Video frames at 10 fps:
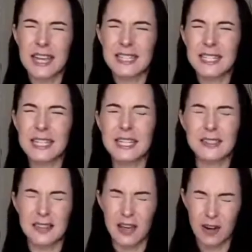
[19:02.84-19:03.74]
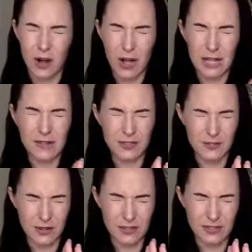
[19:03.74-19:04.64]
and entities on all levels of
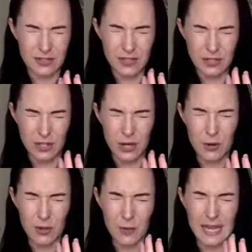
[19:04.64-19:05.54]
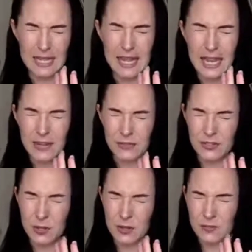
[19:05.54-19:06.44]
their existence to go to the white light of
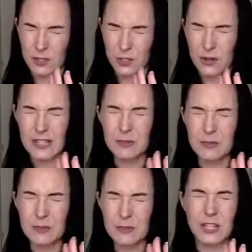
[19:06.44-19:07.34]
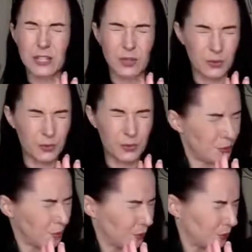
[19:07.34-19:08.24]
source for transmutation.
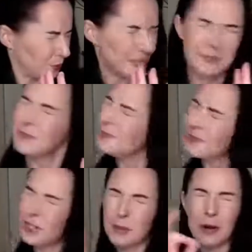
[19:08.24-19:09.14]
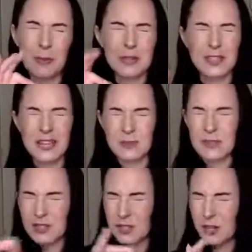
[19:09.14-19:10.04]
Your purpose has
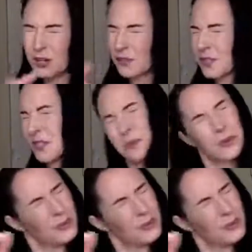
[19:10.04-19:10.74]
been served.